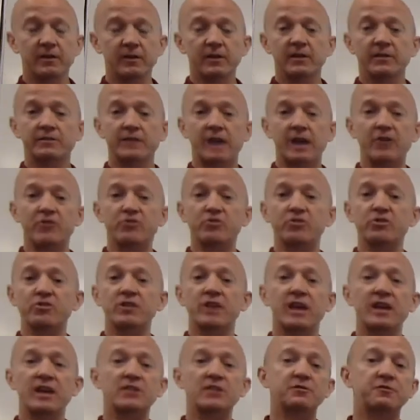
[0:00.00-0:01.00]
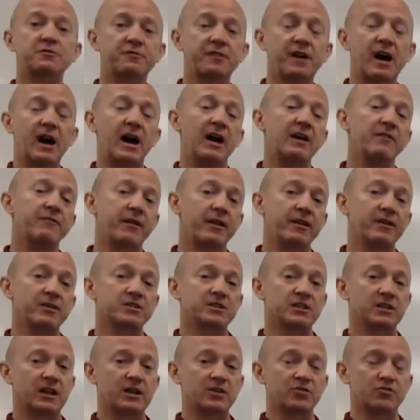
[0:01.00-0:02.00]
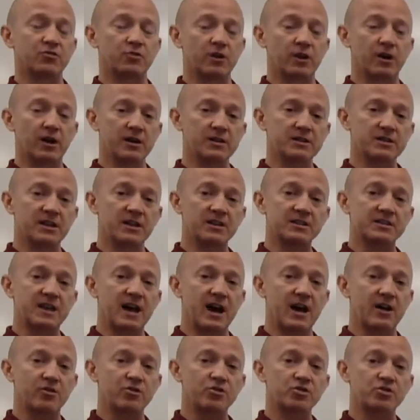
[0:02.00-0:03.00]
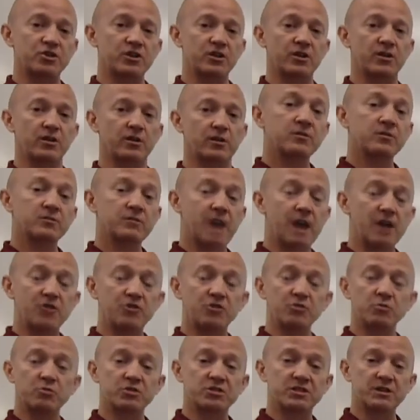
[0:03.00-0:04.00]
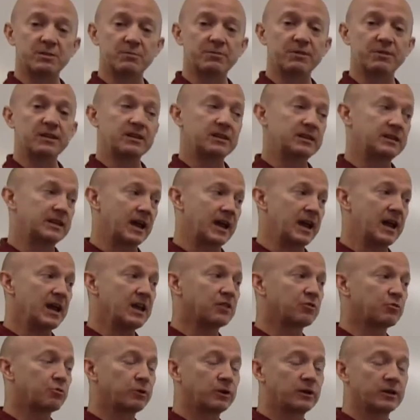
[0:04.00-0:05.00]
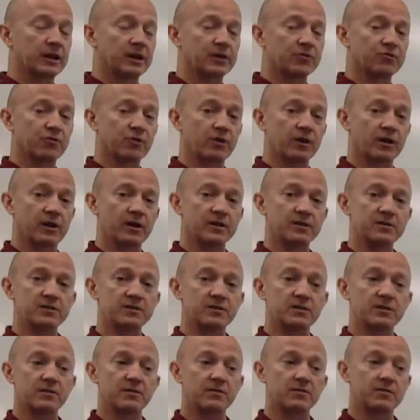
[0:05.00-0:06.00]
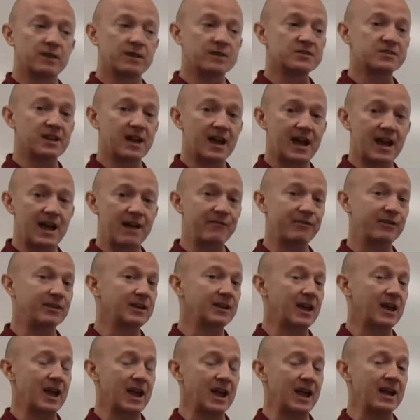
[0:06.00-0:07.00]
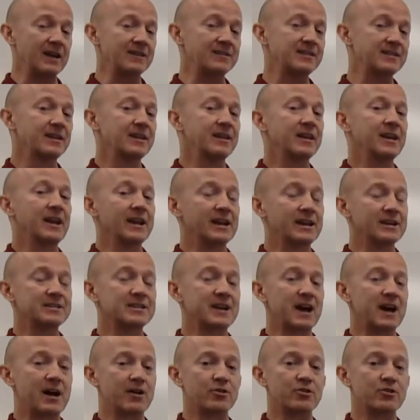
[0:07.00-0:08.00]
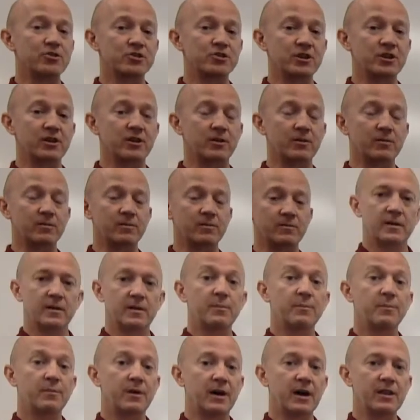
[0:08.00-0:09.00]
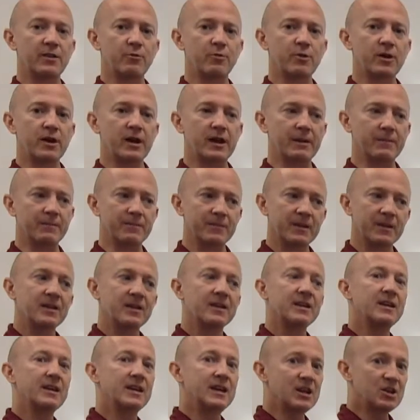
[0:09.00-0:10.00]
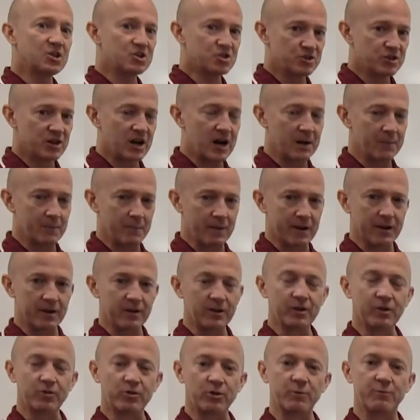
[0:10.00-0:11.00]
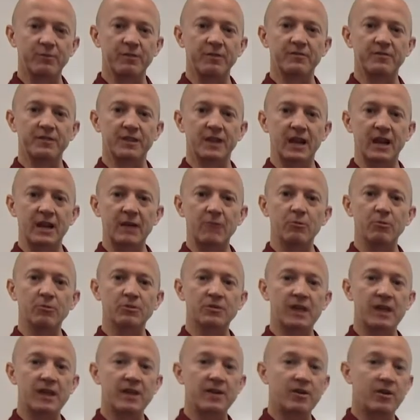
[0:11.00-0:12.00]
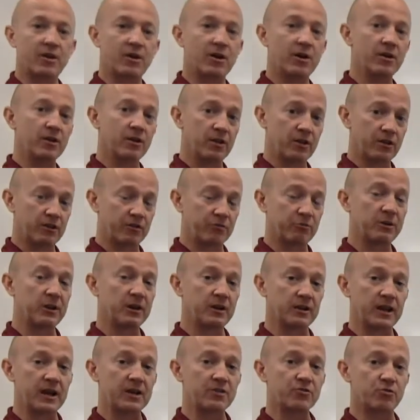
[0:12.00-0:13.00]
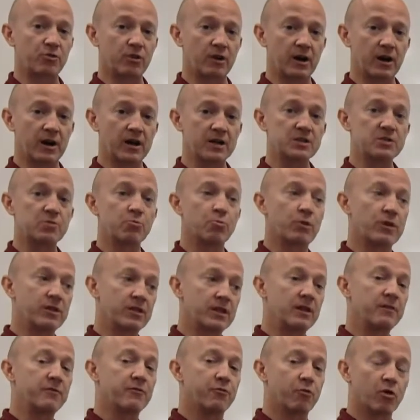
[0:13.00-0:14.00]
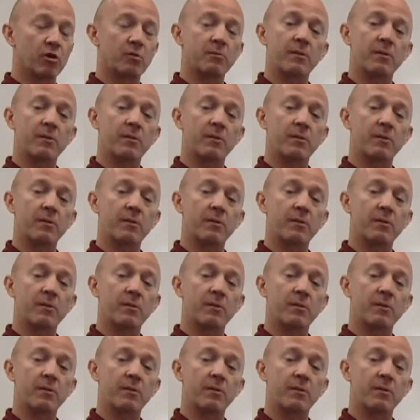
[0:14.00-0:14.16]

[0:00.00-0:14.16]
Nitrogen has 5 valence electrons in its outer shell. Nitrogen will simply gain 3 electrons, thus having 8 in its outer shell. By the way, Each nonmetal in group 15 will take on 3 electrons when they form